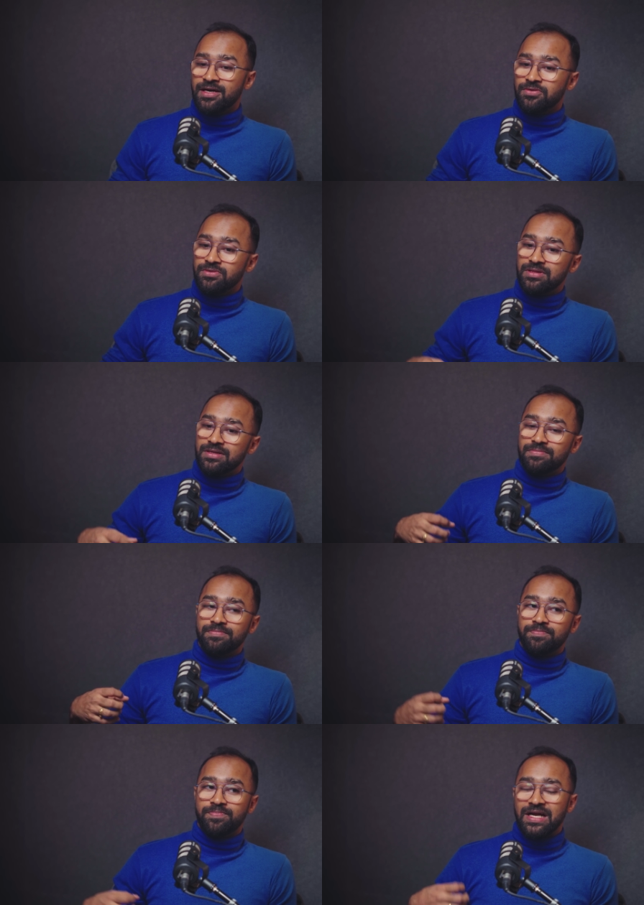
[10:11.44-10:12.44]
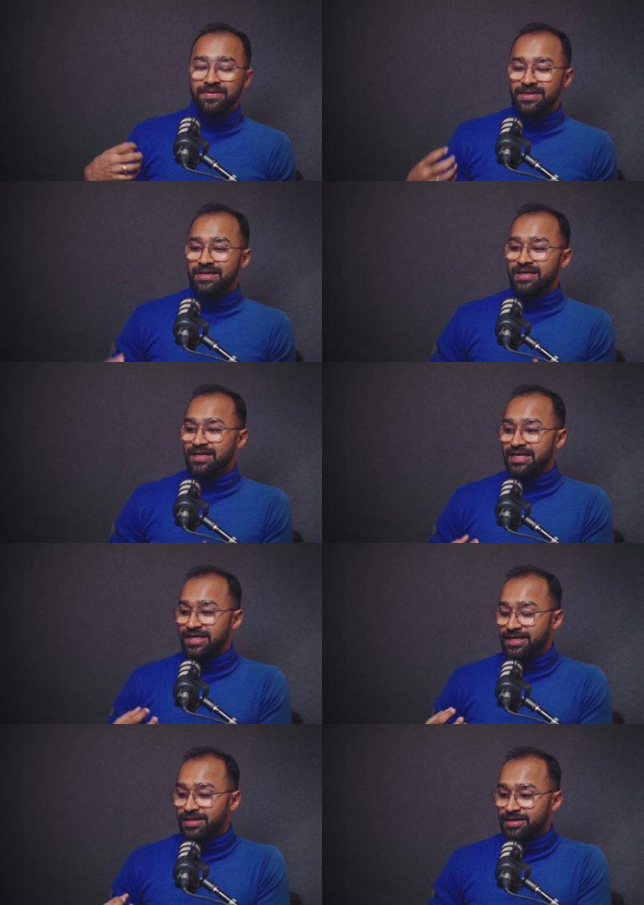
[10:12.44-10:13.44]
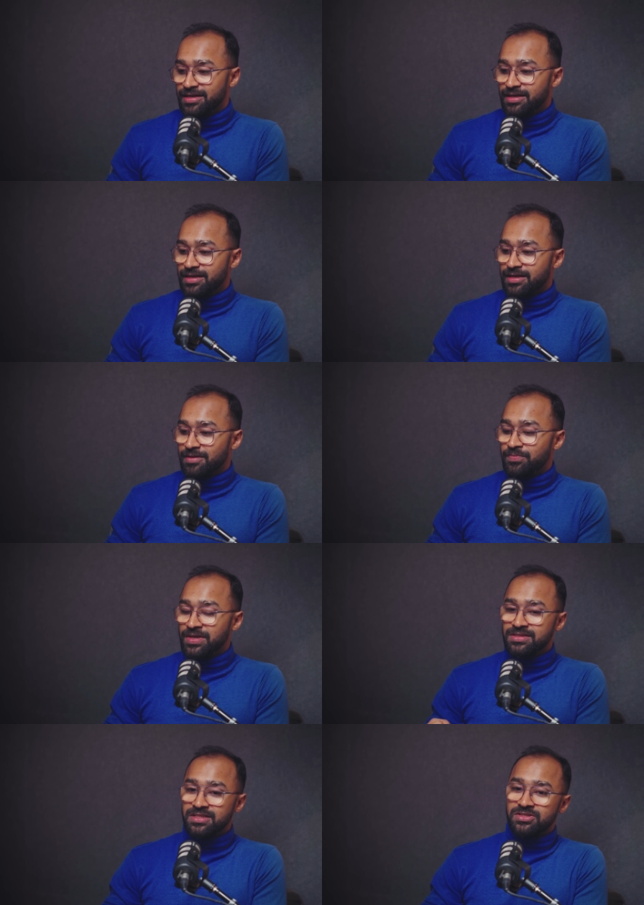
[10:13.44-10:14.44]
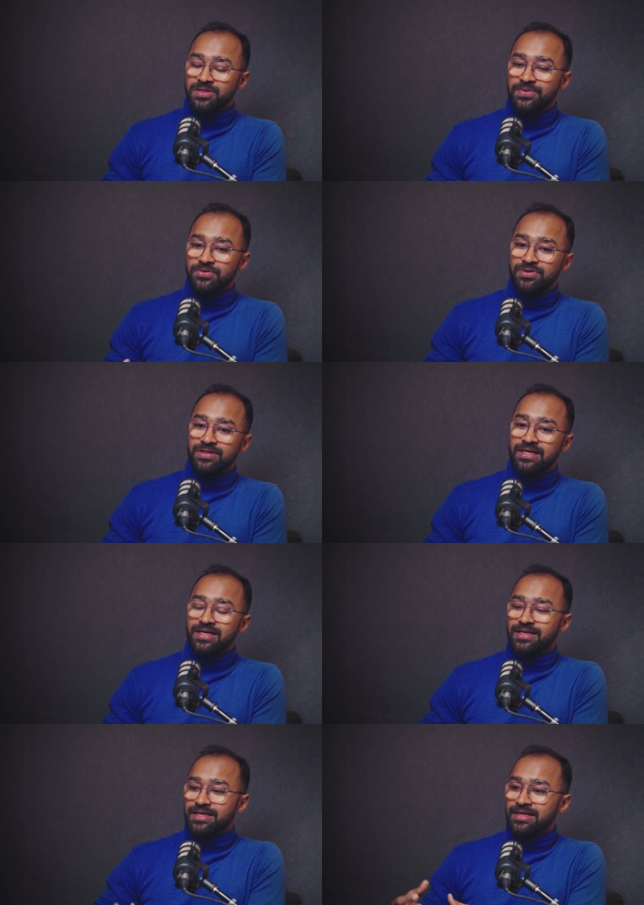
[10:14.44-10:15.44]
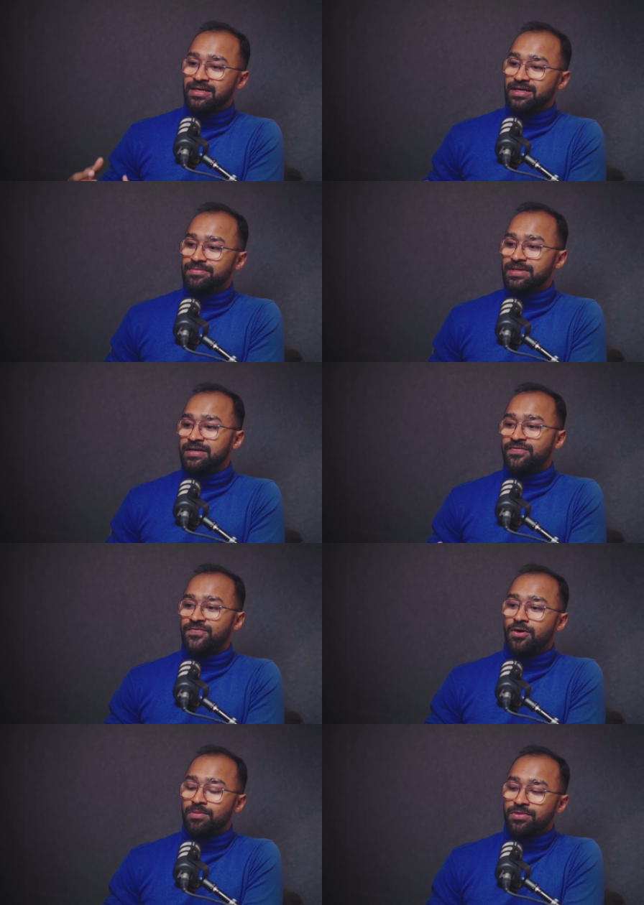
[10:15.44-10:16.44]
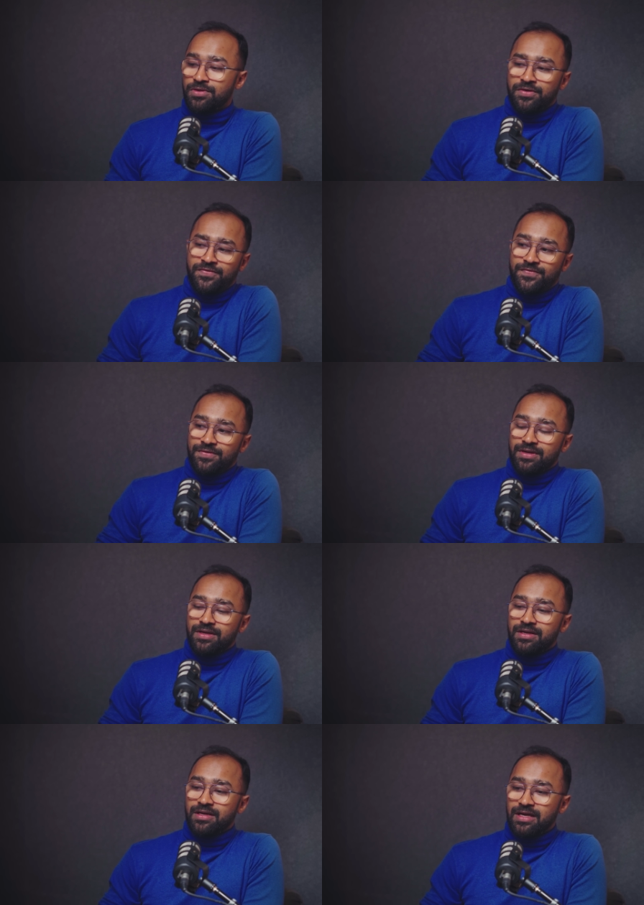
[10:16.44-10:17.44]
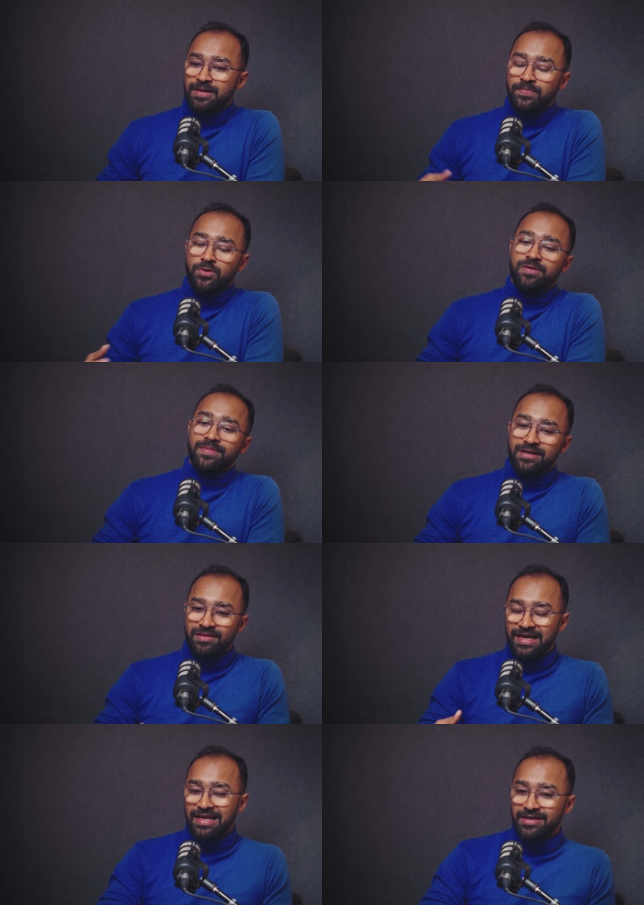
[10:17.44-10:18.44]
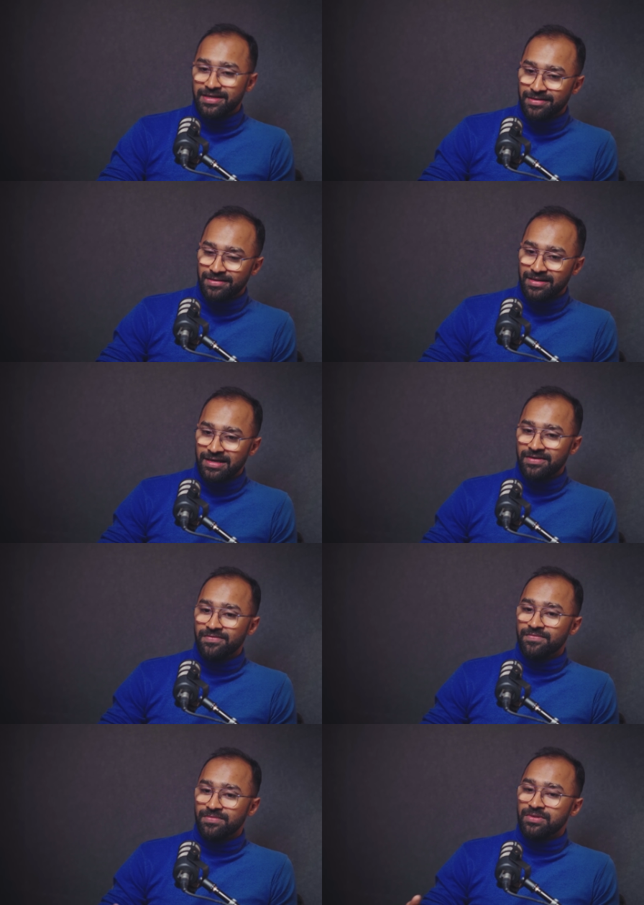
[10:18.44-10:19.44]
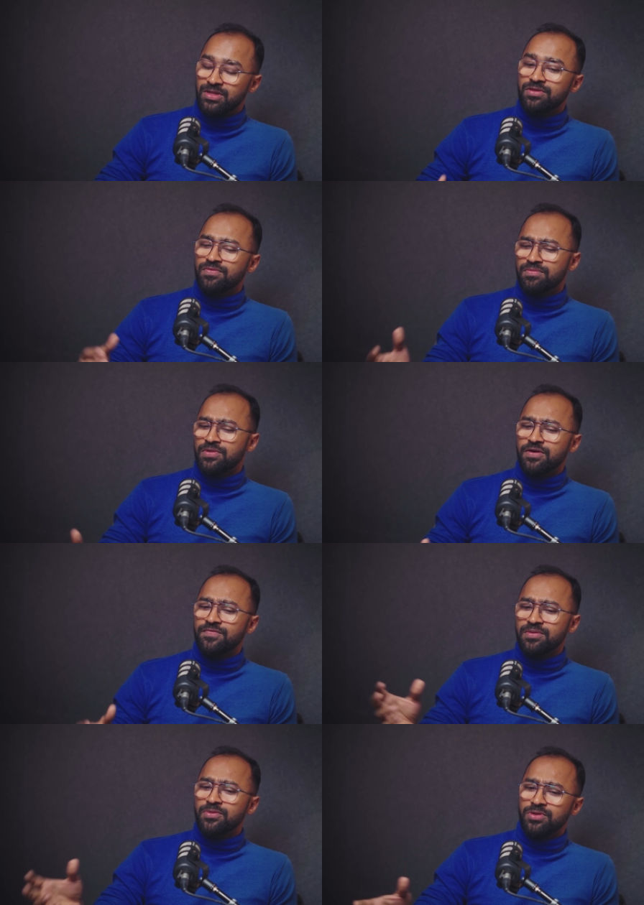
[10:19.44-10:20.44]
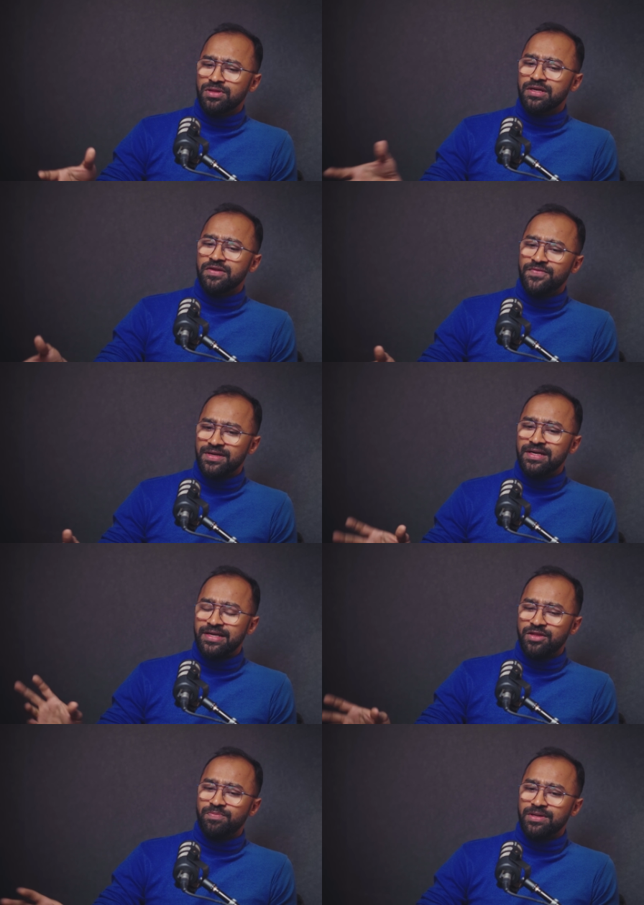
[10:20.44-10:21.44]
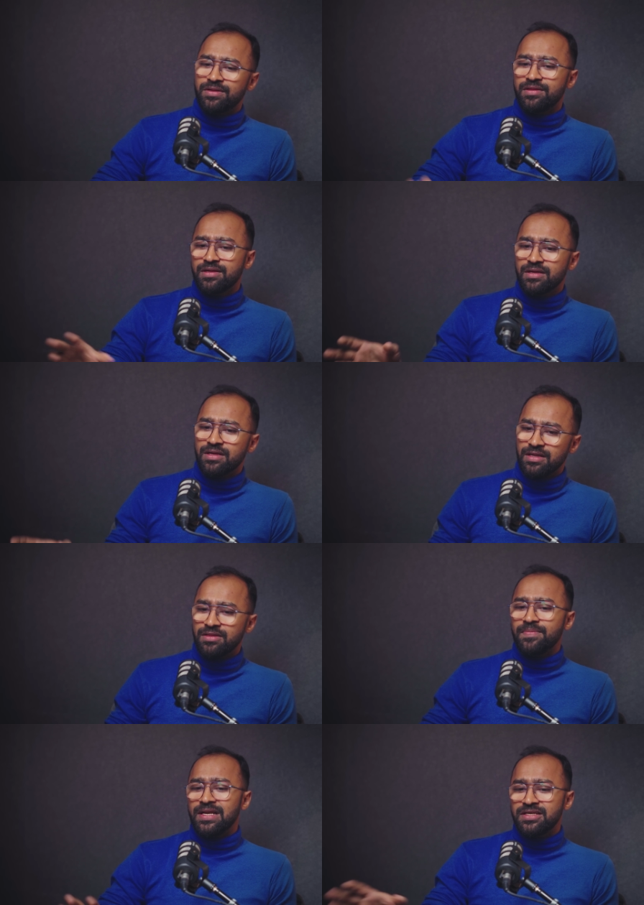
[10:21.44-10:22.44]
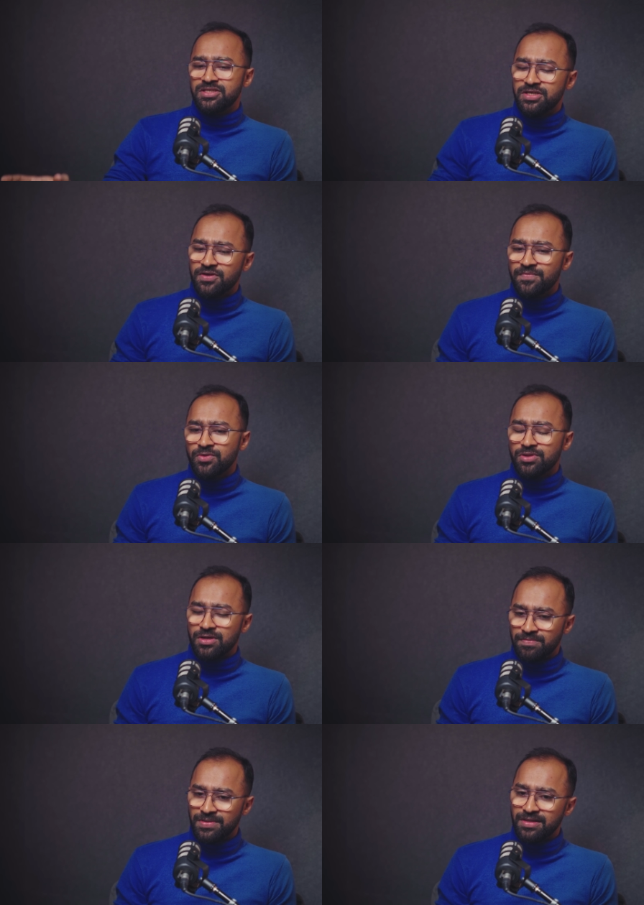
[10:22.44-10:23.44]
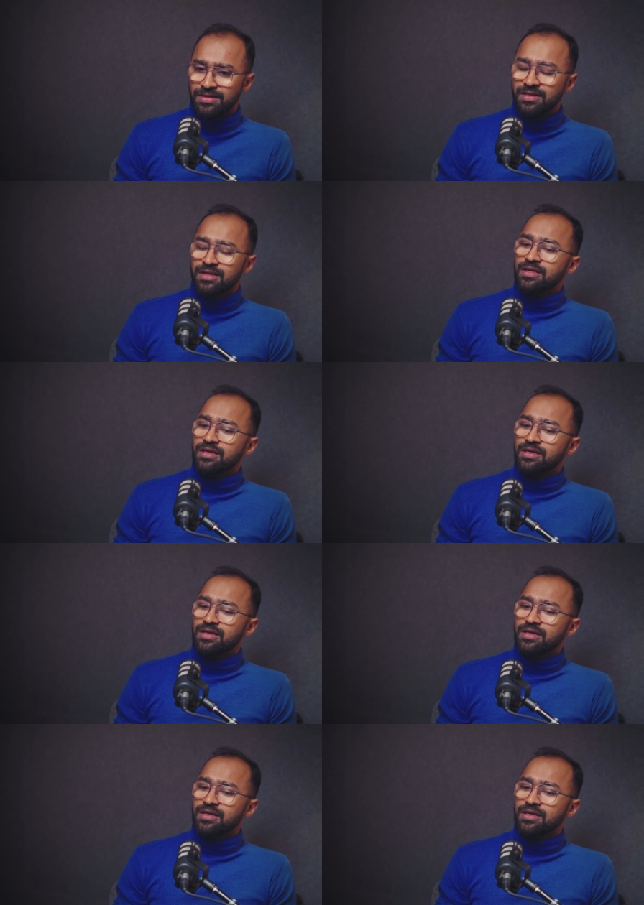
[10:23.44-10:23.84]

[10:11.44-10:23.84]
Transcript: now, the primarily companies distribute their income in forms of employment, salaries, and which is one of the most significant expense in the balance sheet of most companies.